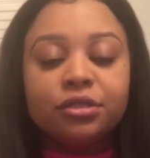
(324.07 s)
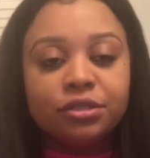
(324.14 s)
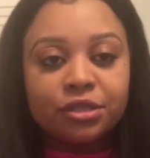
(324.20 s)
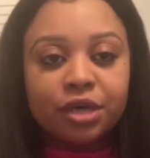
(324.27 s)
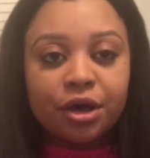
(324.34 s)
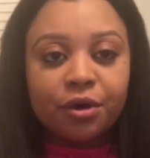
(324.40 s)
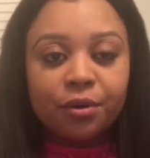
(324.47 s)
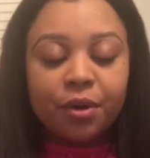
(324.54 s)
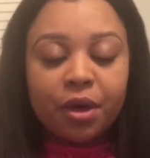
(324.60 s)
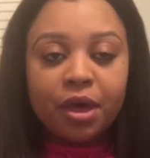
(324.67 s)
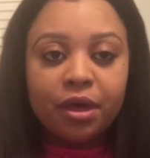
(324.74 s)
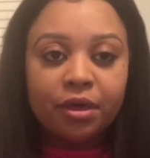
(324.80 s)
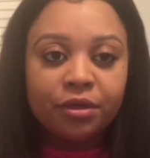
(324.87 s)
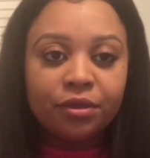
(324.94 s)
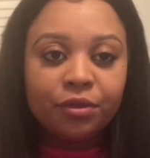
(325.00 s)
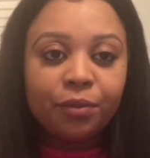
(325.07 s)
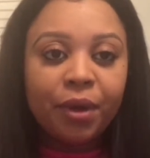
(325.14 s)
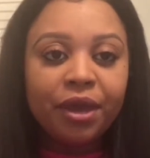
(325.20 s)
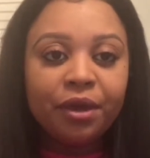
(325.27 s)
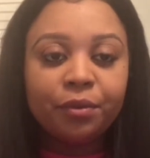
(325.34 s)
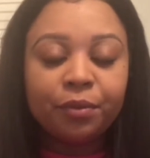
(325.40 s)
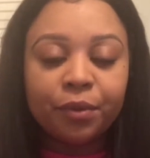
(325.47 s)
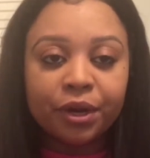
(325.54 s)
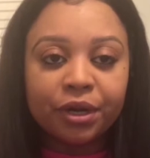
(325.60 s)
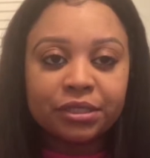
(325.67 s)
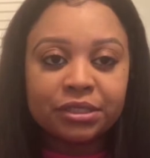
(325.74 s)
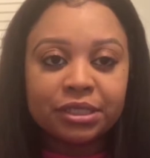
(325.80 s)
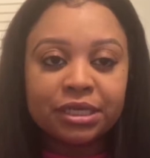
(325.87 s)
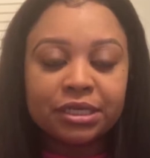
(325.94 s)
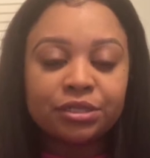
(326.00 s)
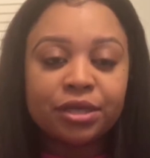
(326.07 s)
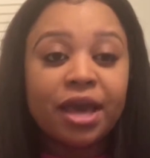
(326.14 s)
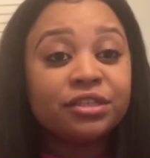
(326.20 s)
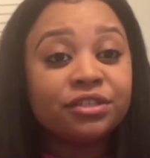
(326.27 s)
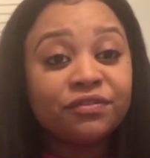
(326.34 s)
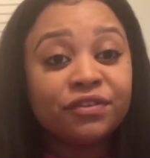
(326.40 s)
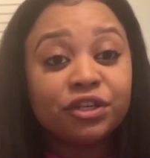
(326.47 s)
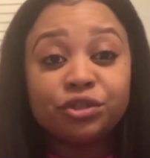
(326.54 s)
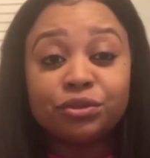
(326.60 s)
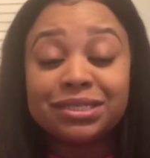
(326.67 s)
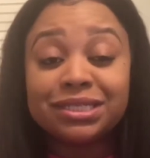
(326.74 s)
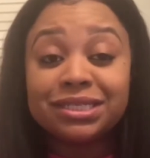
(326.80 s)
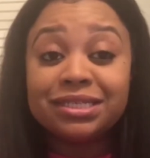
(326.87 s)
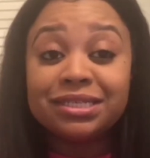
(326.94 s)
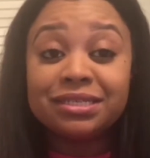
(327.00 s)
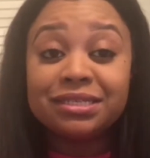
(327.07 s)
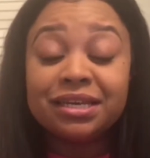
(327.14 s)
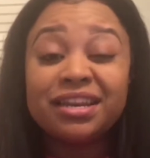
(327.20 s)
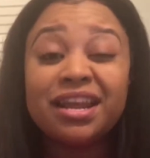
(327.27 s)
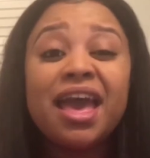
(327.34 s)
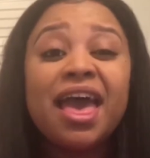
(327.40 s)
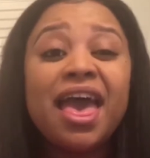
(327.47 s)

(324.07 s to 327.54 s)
So the way it works is, as a virtual assistant,